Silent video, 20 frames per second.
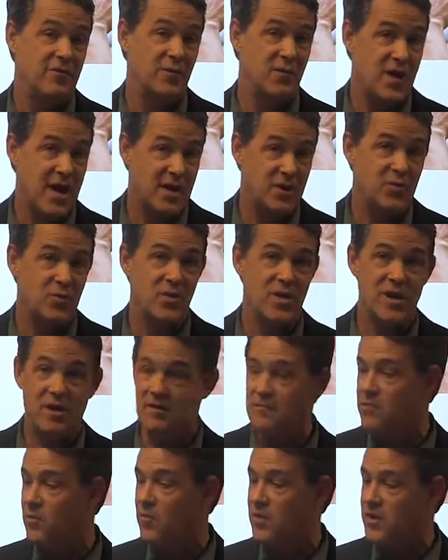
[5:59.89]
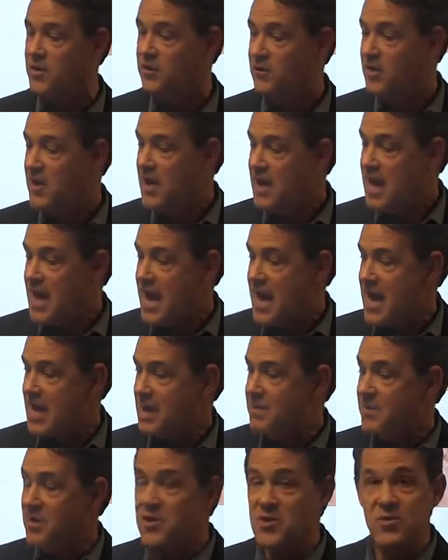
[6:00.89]
that we had created for you, and
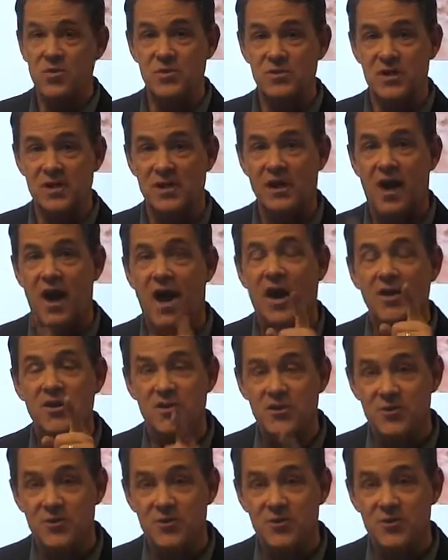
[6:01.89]
I'm going to use it on